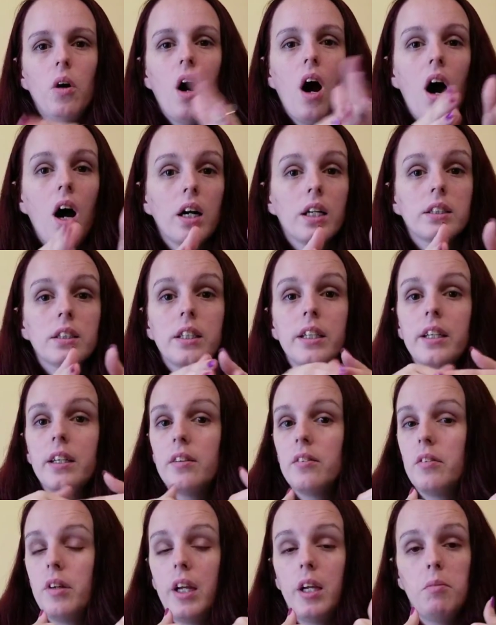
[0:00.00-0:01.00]
Honestly,
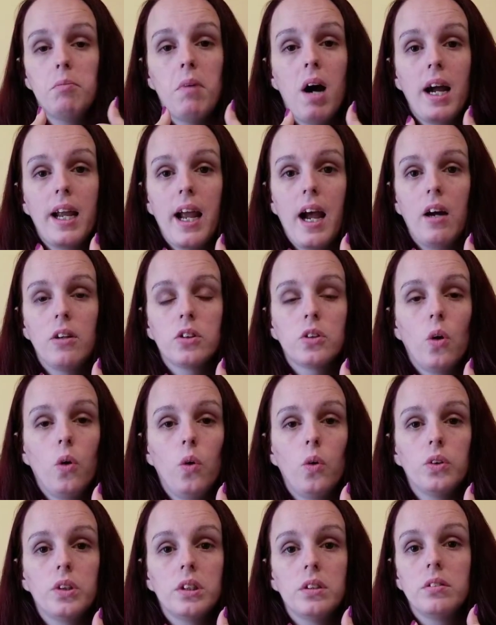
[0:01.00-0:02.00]
in my
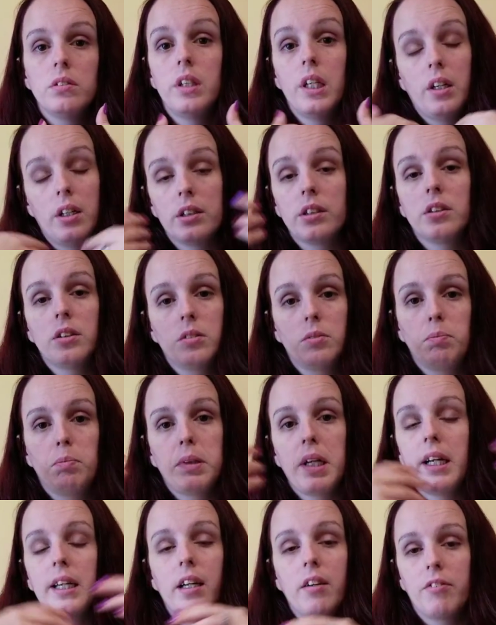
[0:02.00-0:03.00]
household, there's
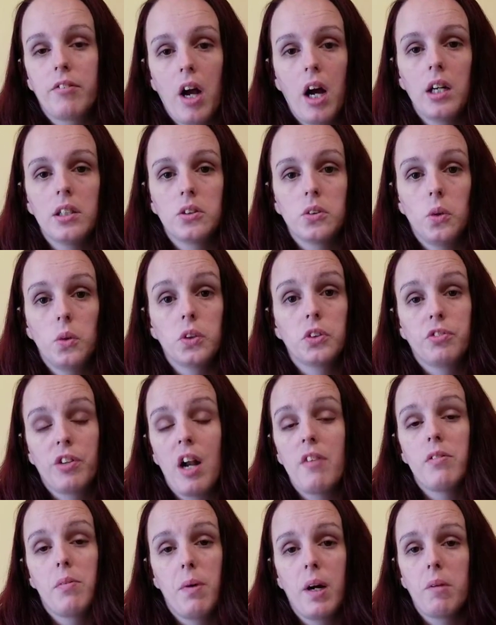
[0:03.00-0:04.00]
plenty of consoles for
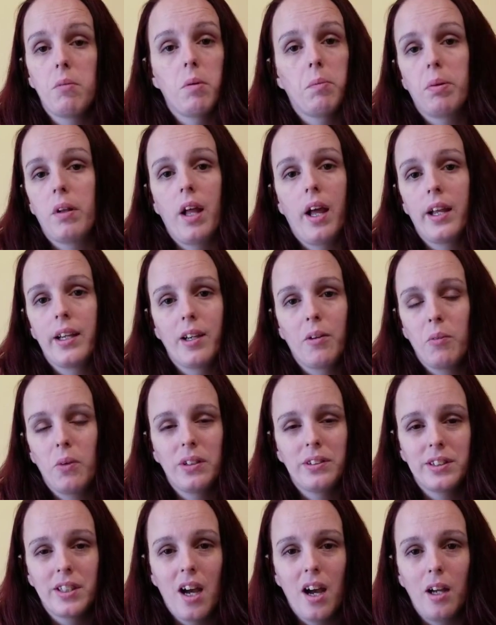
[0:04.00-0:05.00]
everybody to be playing at
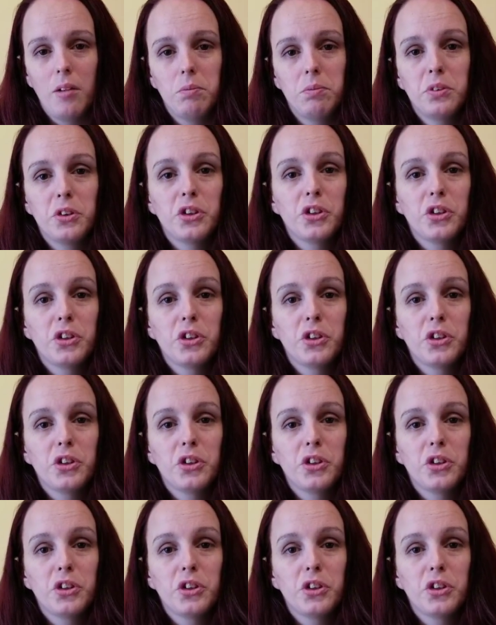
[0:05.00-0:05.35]
one time.